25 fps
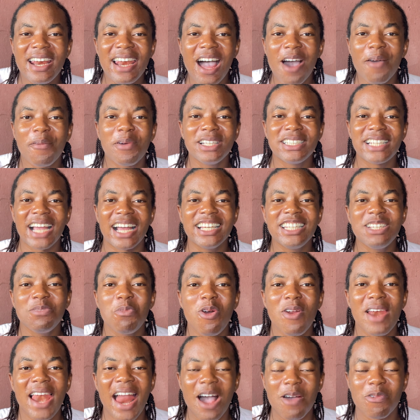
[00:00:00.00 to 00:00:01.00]
language and
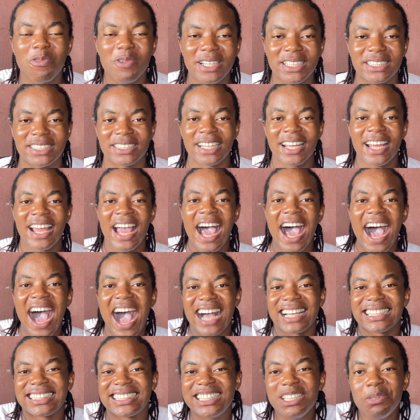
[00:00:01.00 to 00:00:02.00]
Igbo language
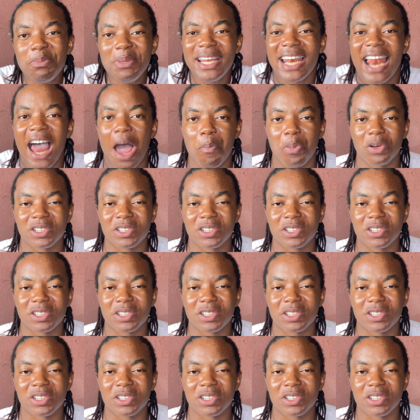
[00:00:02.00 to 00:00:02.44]
are similar,